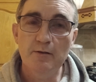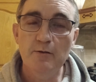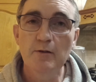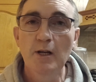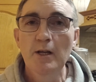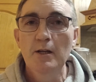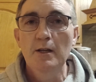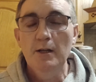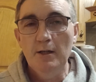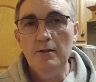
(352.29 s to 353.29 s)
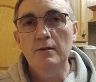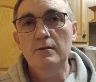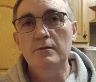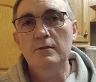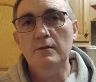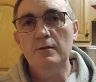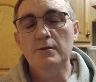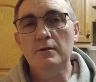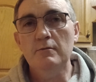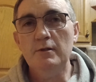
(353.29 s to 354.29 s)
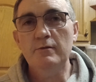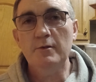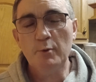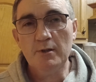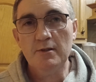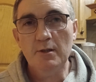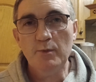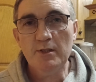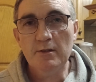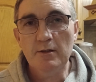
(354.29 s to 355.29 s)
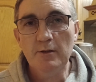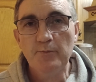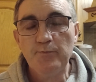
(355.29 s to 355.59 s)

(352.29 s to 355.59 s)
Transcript: So 8 years all in all, we've worked side by side.